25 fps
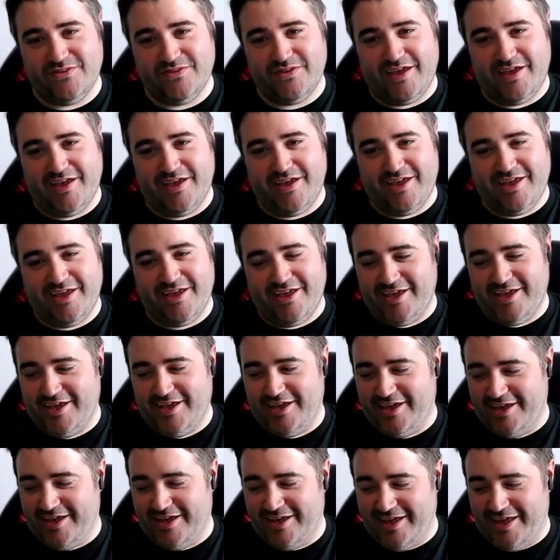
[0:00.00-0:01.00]

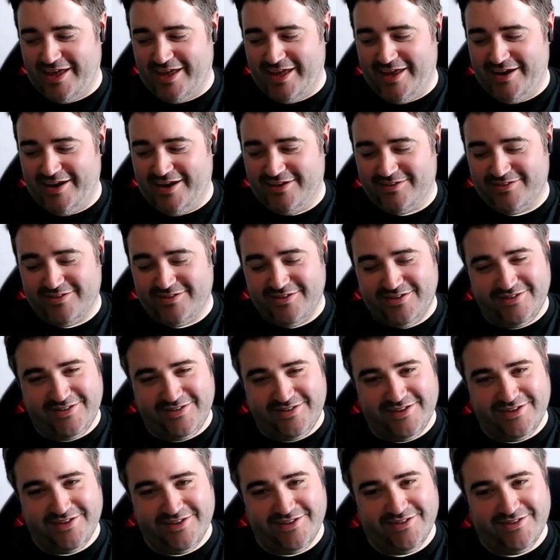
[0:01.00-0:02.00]
an
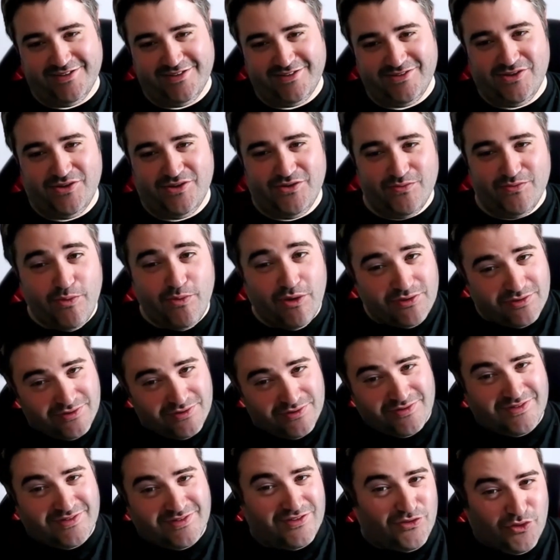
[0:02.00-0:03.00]
exciting new
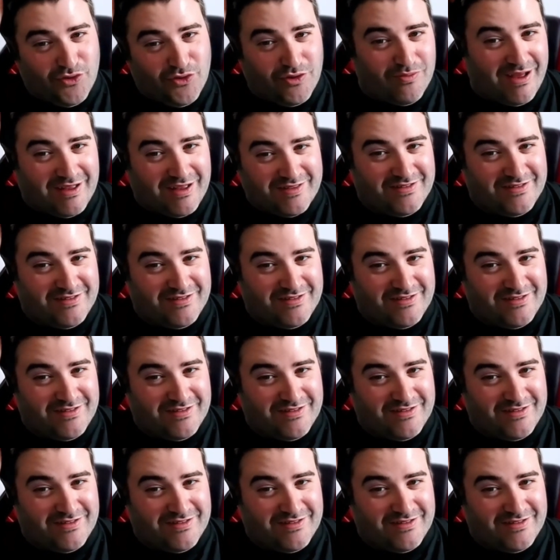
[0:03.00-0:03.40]
model to talk about